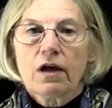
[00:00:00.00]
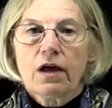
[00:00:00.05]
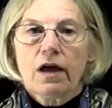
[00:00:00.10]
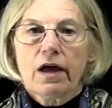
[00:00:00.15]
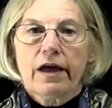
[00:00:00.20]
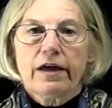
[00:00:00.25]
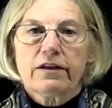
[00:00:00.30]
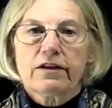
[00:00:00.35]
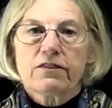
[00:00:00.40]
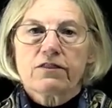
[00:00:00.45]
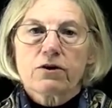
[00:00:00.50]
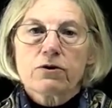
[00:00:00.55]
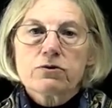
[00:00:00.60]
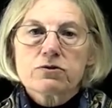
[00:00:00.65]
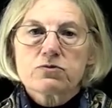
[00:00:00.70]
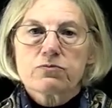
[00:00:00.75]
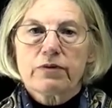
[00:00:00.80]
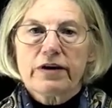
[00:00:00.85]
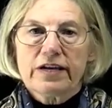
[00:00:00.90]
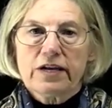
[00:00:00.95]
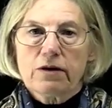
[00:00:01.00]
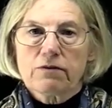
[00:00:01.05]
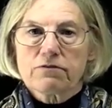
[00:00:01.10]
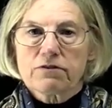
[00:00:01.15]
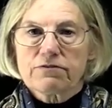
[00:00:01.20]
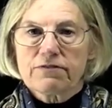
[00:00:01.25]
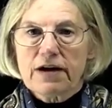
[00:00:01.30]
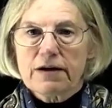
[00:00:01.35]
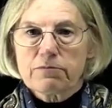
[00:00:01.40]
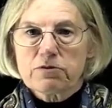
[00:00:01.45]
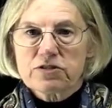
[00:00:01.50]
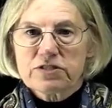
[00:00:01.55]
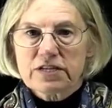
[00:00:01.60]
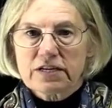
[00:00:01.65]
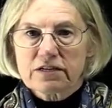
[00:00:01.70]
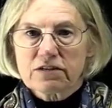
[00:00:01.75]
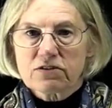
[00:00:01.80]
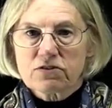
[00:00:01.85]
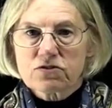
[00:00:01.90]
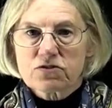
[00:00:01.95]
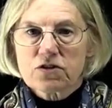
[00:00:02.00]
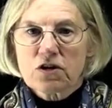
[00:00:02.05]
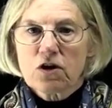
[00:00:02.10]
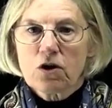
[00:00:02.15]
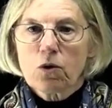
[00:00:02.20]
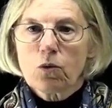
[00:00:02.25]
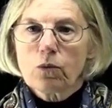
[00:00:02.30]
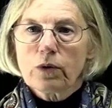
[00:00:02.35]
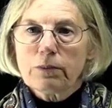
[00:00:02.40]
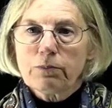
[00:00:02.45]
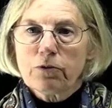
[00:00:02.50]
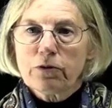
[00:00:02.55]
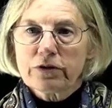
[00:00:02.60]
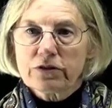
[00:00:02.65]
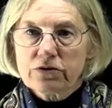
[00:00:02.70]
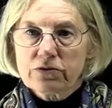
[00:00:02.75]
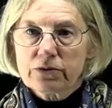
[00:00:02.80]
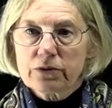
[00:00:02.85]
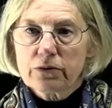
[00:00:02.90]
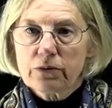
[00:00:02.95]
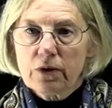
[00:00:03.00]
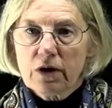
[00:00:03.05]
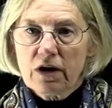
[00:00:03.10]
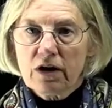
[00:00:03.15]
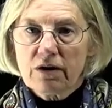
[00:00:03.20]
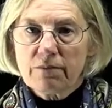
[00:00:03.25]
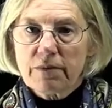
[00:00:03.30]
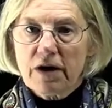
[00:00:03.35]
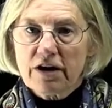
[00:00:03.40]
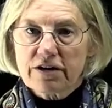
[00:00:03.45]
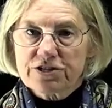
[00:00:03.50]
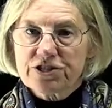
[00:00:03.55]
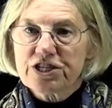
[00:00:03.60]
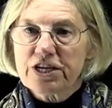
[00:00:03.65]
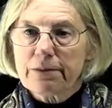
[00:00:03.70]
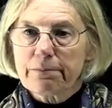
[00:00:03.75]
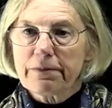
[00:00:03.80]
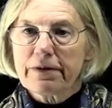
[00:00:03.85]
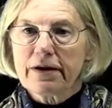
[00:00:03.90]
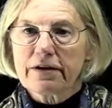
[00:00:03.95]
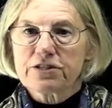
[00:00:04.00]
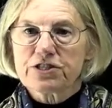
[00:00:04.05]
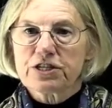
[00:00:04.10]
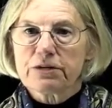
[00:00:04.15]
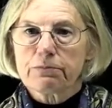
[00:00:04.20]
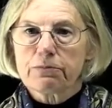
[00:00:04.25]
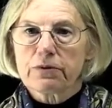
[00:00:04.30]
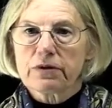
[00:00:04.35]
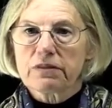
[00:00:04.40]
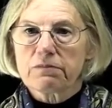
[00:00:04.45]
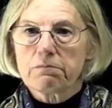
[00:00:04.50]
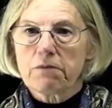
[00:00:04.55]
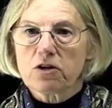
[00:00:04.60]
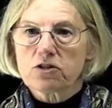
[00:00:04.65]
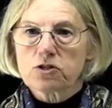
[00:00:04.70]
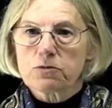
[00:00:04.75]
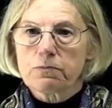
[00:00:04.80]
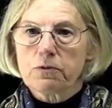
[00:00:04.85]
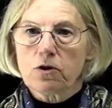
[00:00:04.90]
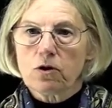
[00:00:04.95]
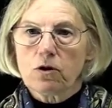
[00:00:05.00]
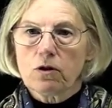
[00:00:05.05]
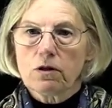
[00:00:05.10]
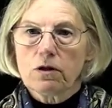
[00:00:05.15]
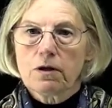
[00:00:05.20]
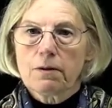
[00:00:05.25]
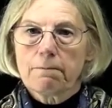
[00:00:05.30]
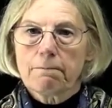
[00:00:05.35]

And those radio over fiber signals we put through our chip with multiple